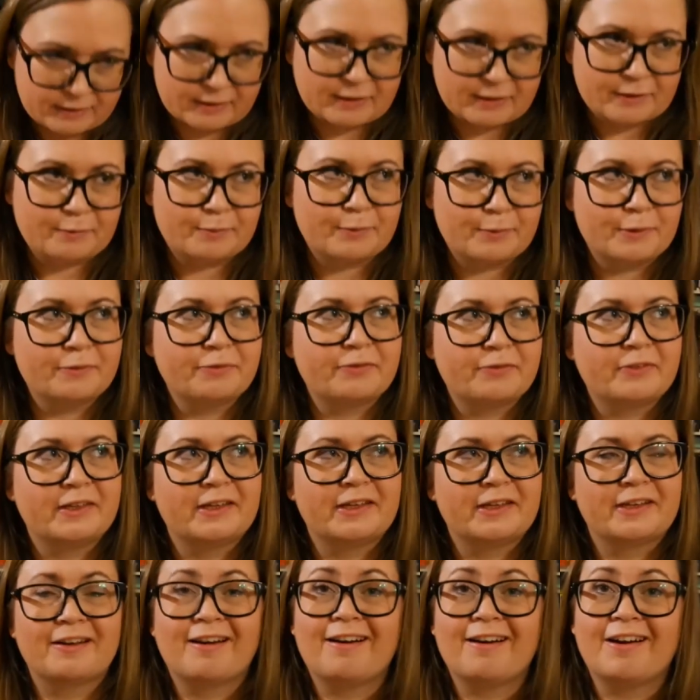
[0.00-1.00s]
The one
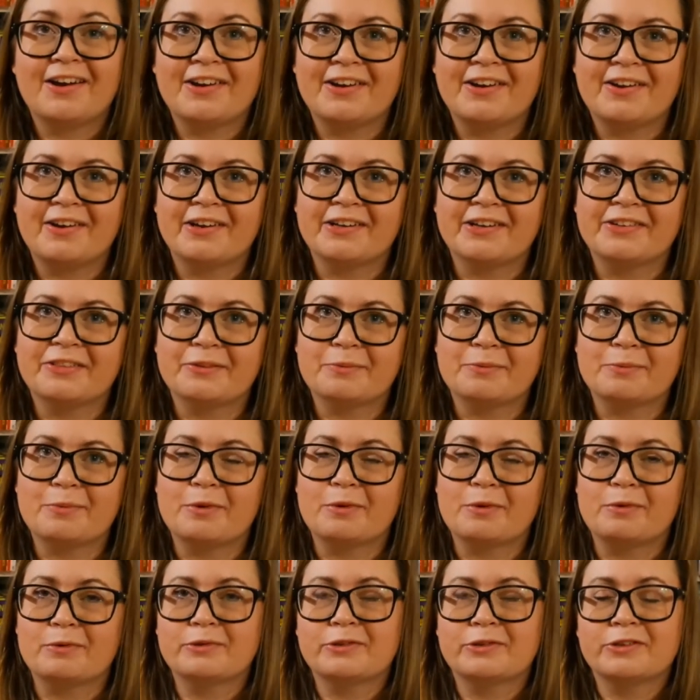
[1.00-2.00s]
thing I liked the
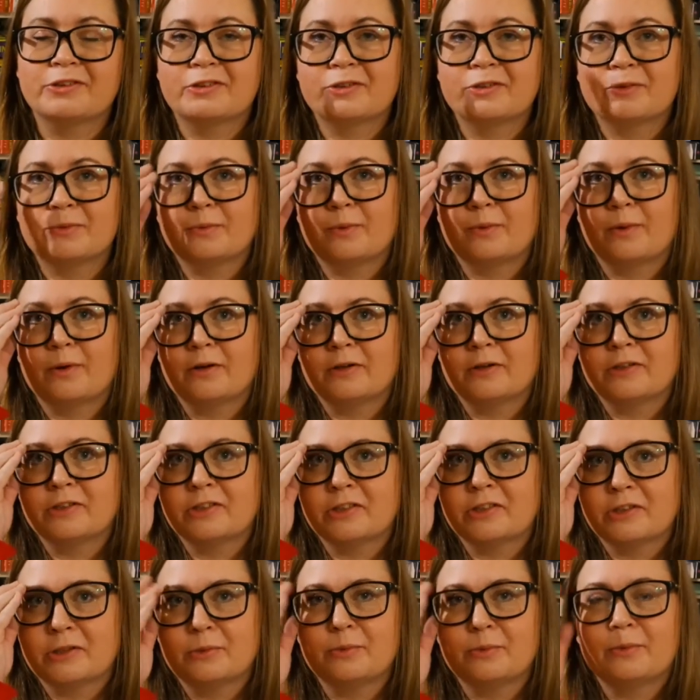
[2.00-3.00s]
most
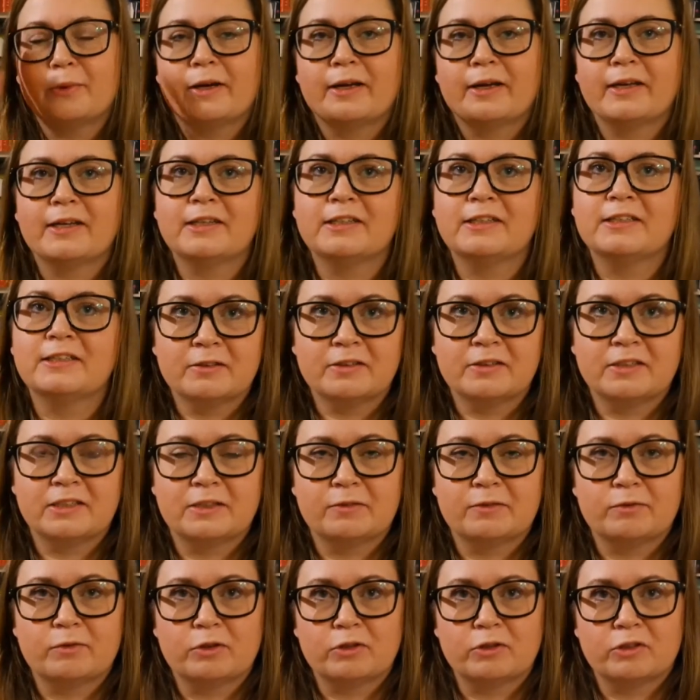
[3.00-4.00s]
was the way
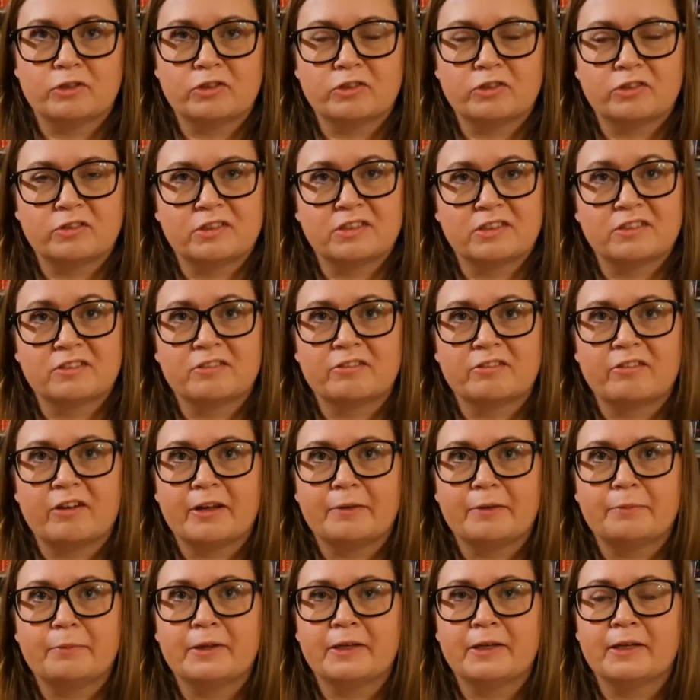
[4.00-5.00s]
she was
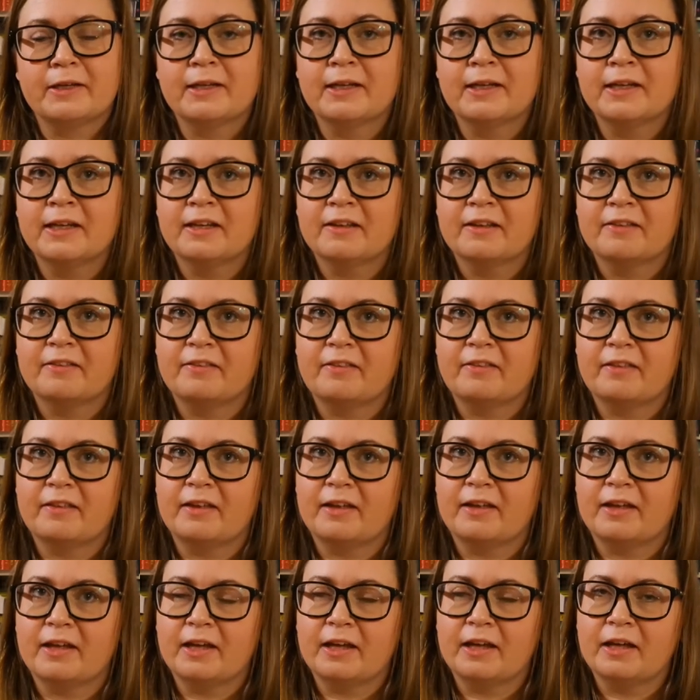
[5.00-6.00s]
describing
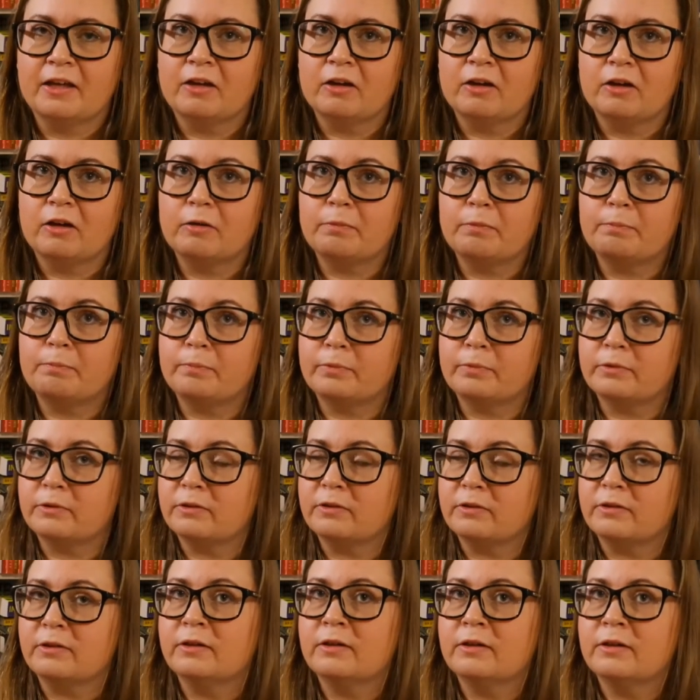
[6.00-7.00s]
the
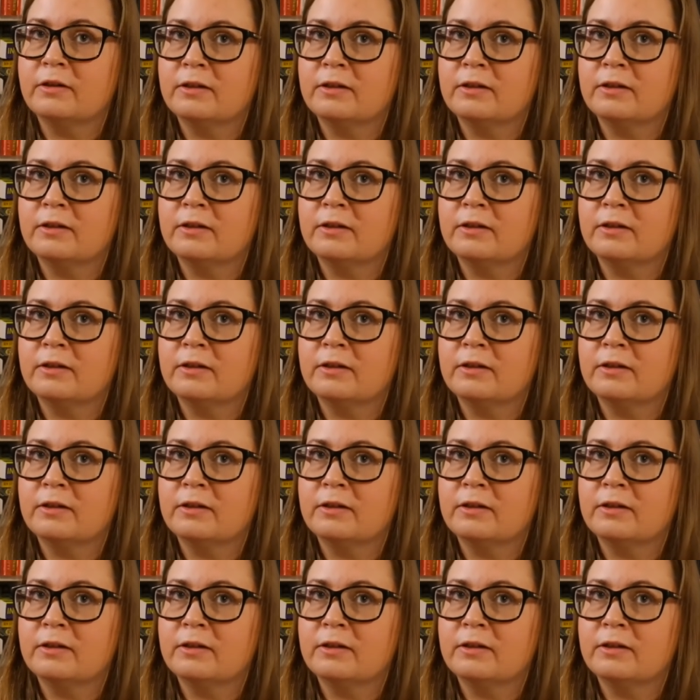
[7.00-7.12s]
upper